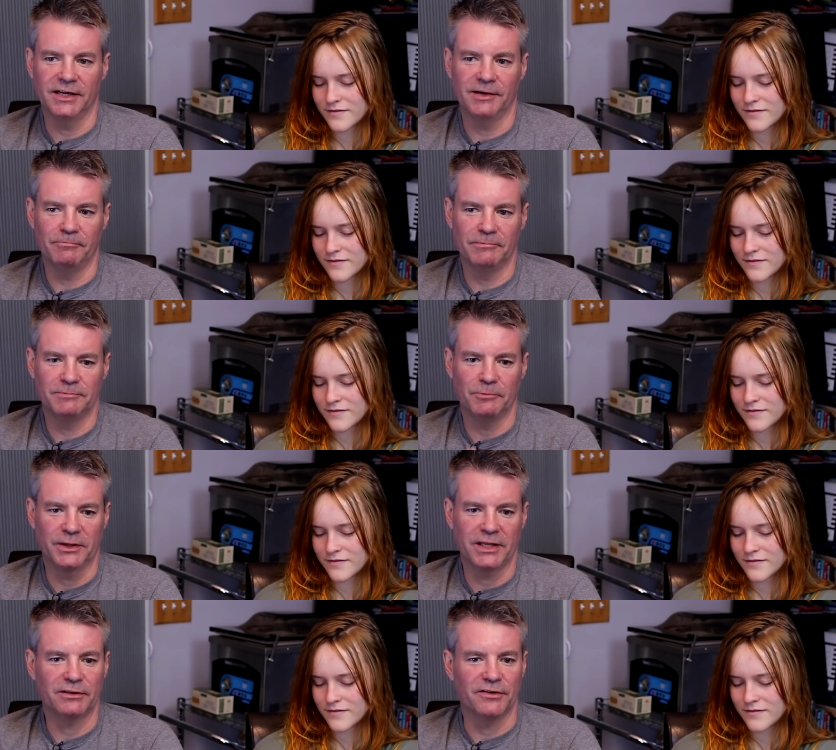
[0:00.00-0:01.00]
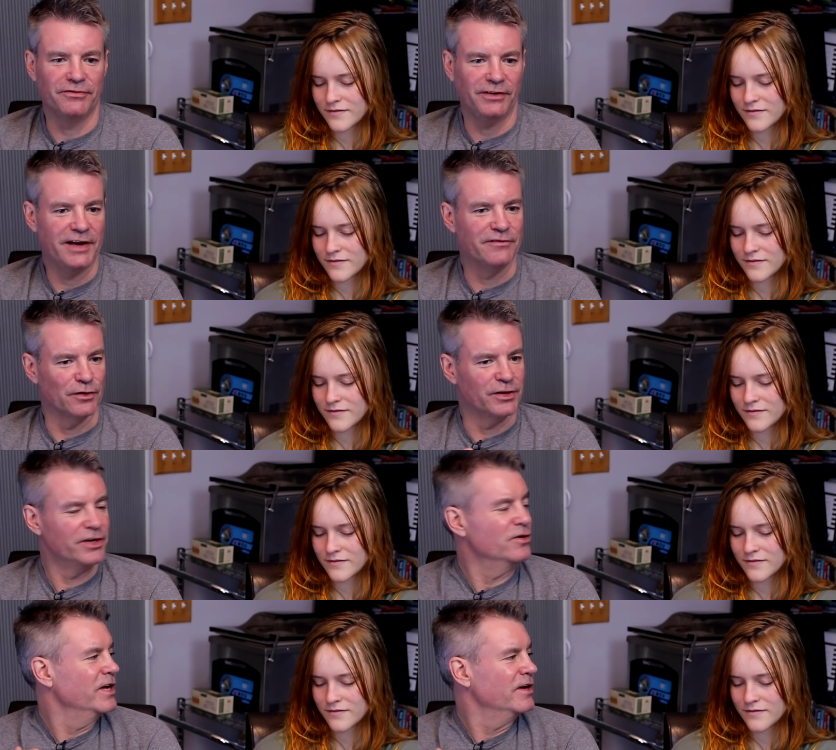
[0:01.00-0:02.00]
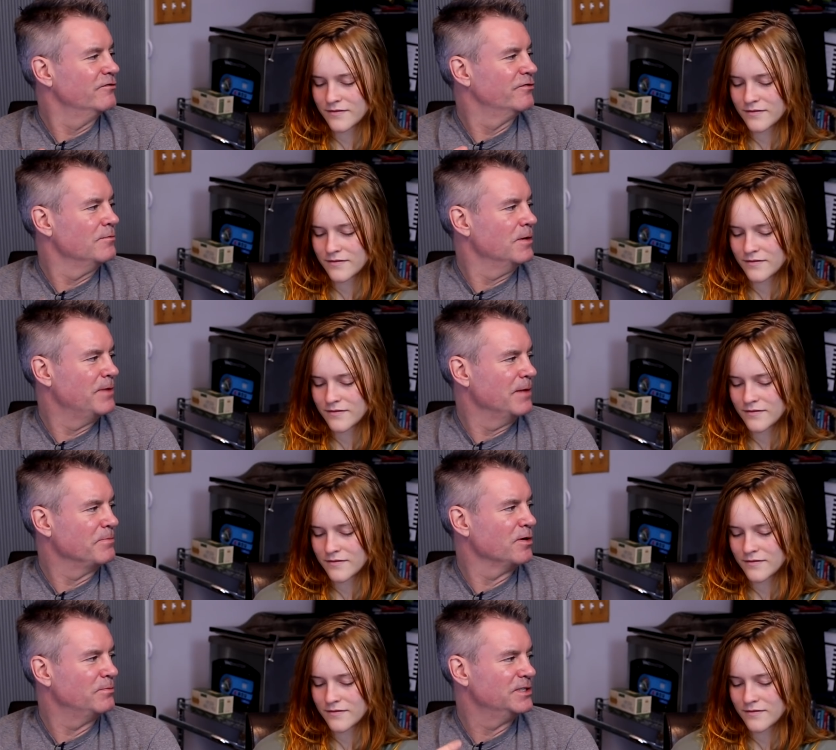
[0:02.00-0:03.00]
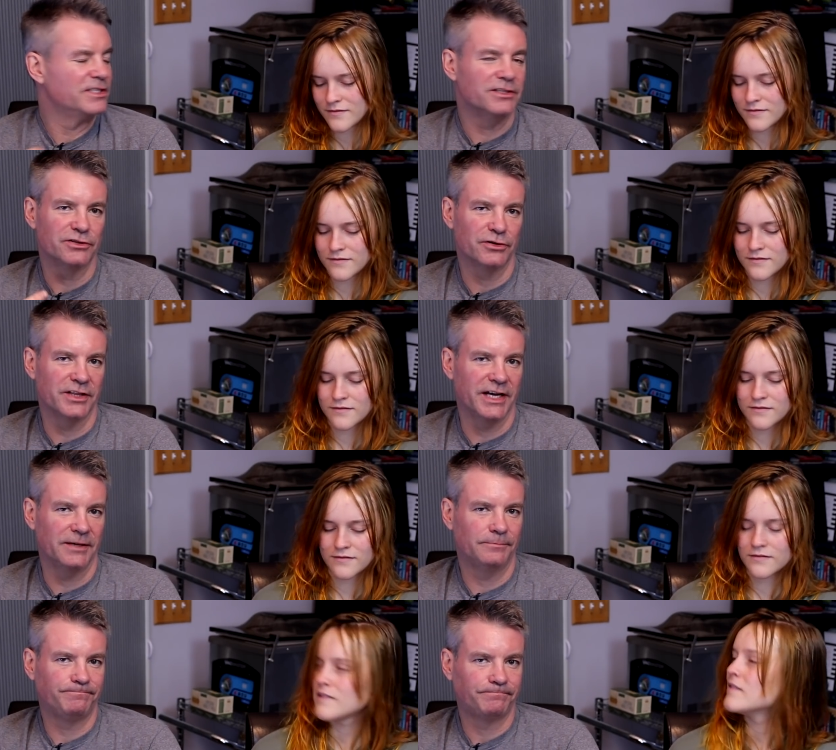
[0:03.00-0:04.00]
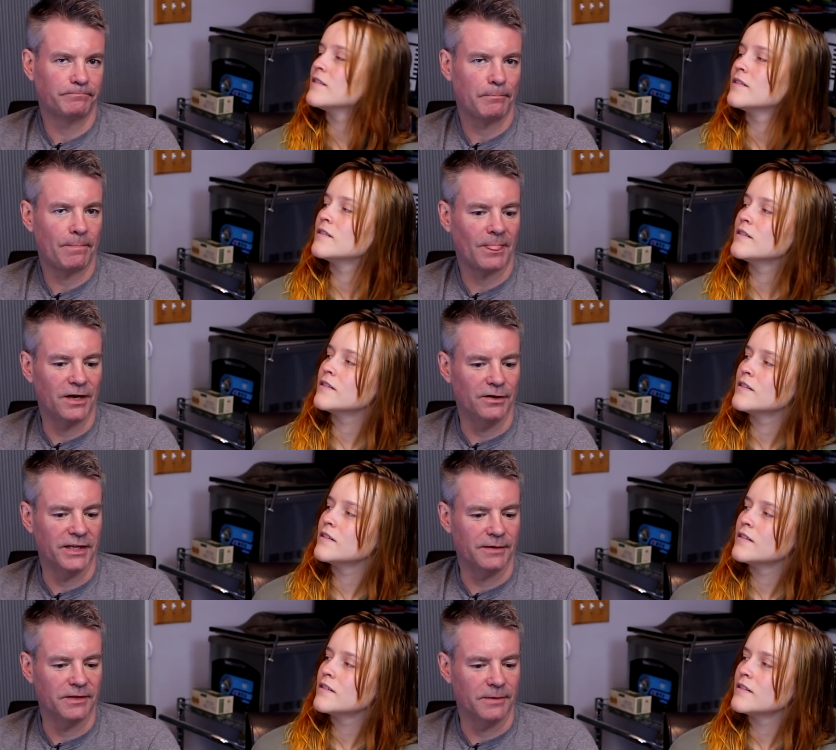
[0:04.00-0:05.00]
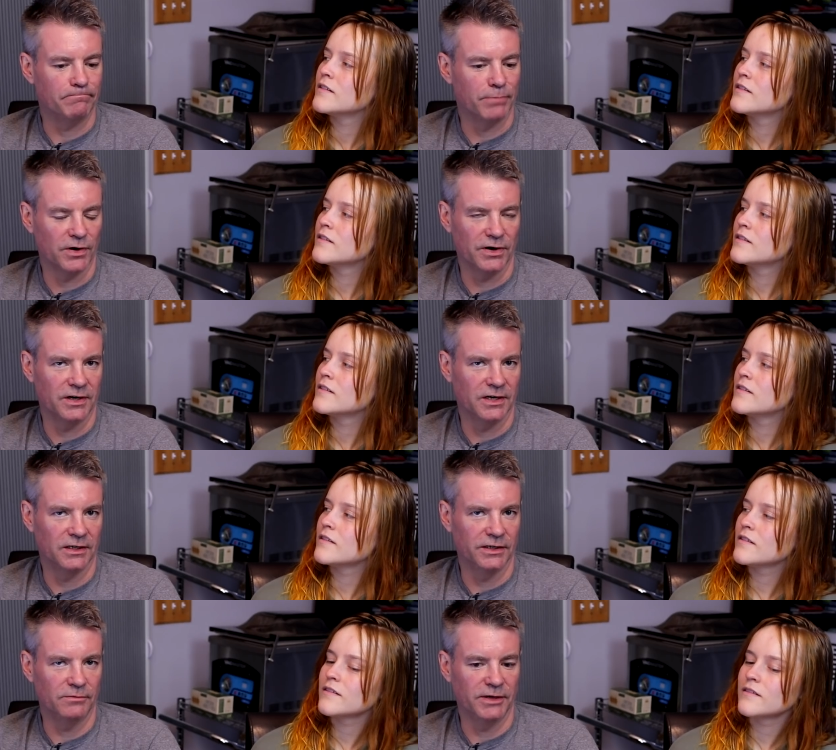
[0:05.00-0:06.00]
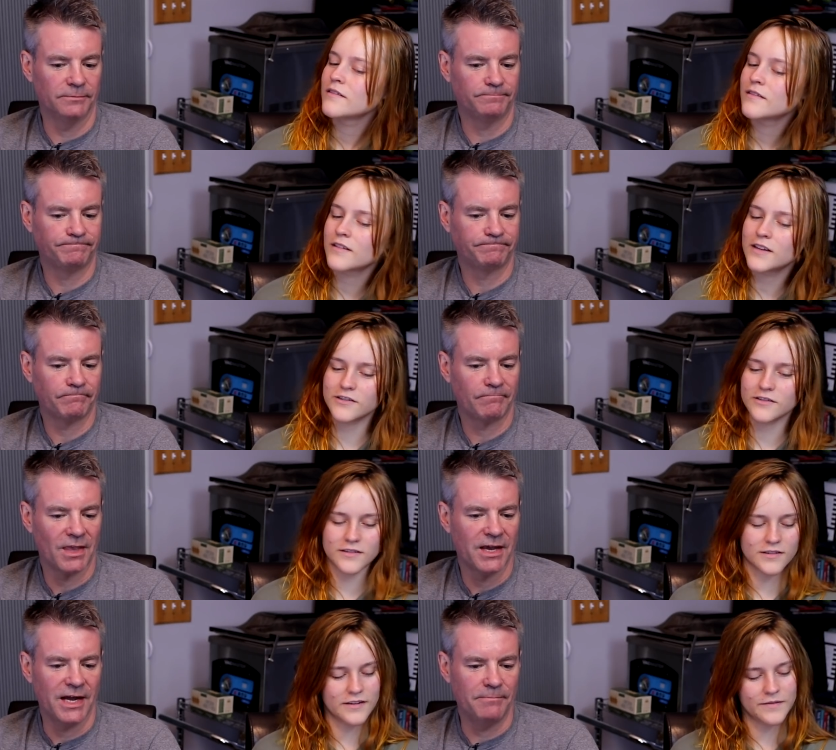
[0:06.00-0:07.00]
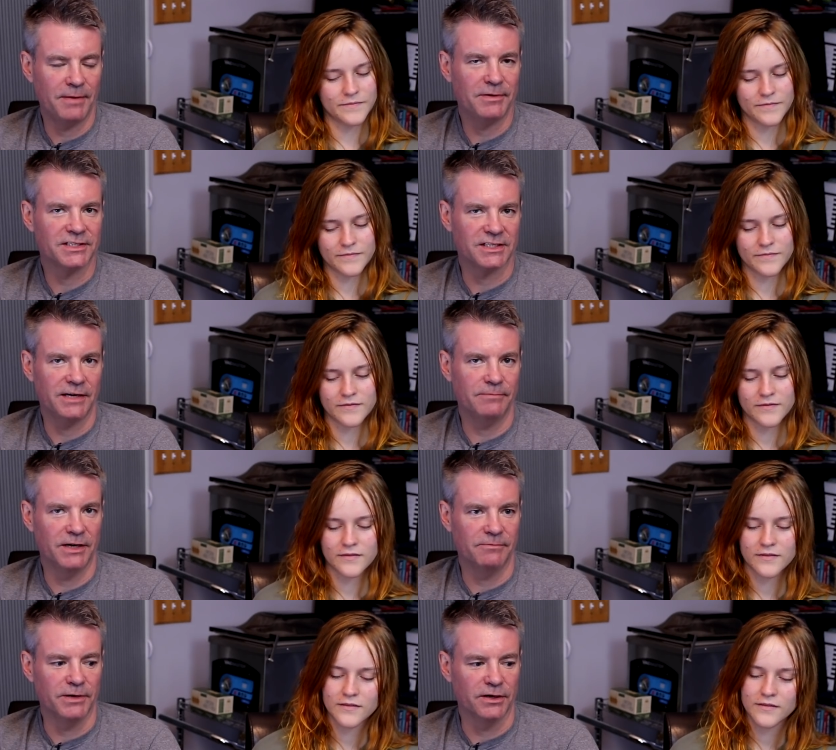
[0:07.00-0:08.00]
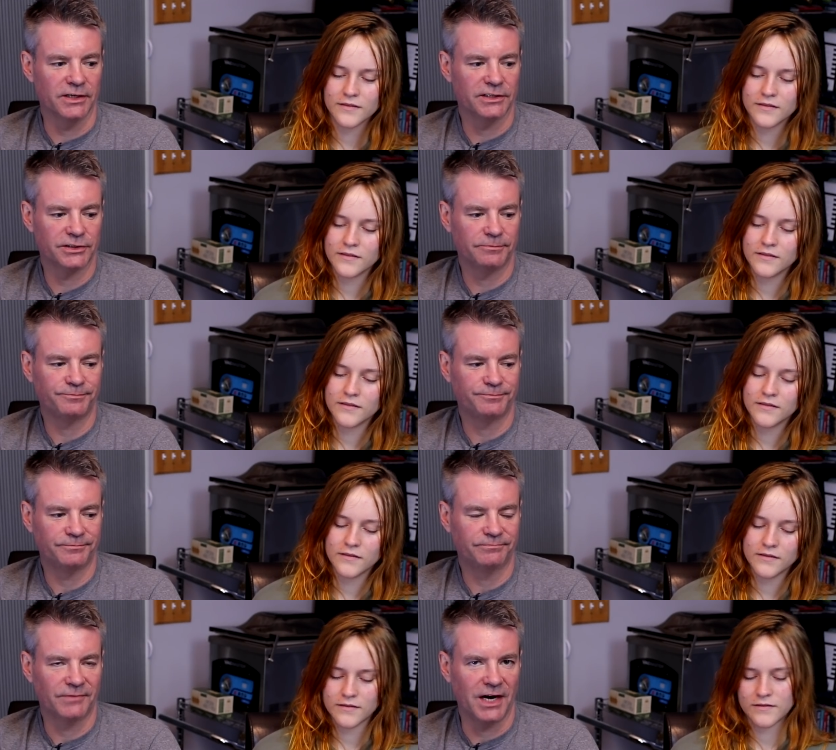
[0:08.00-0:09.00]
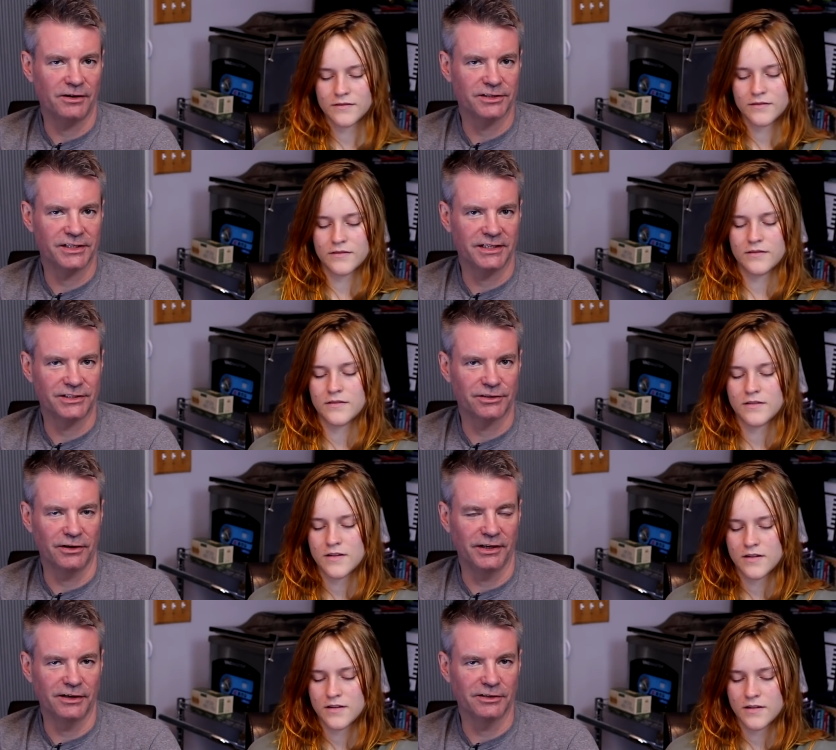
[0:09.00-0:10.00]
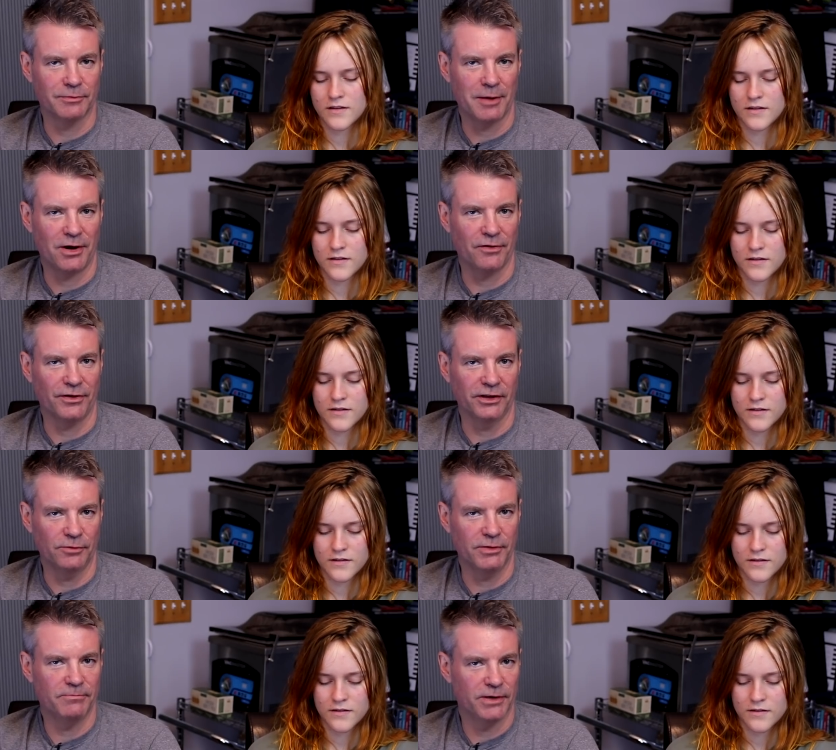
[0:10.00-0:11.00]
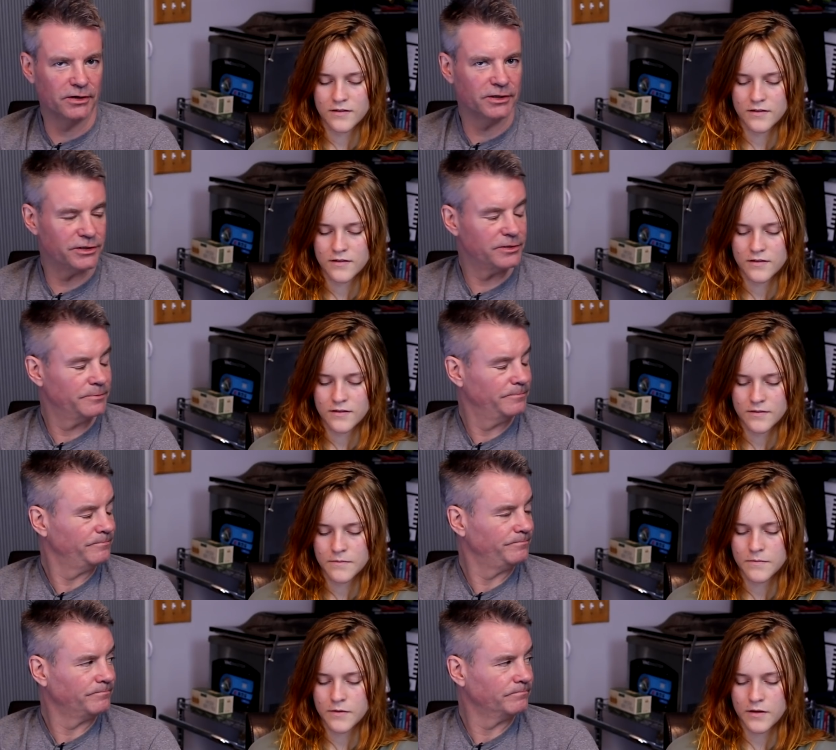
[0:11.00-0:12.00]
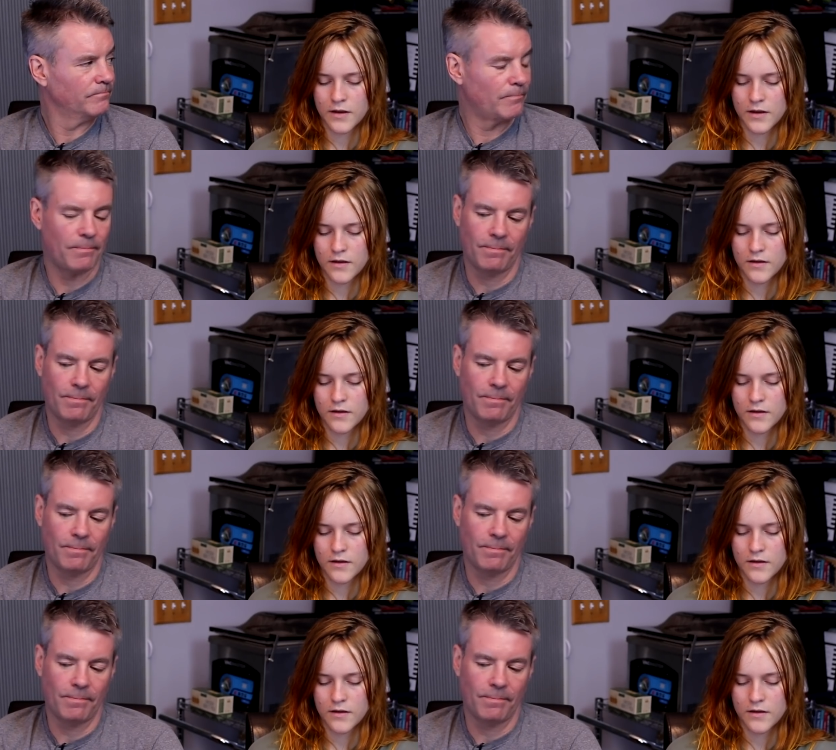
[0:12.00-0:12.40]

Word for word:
Speaker 1: uh, without the flavor that you get from a pepper, but still sort of that, you know, that that burn a little bit. Interesting. And maybe a slight bit of bitterness. Now it sort of lingers in my mouth a little bit of bitterness. Okay.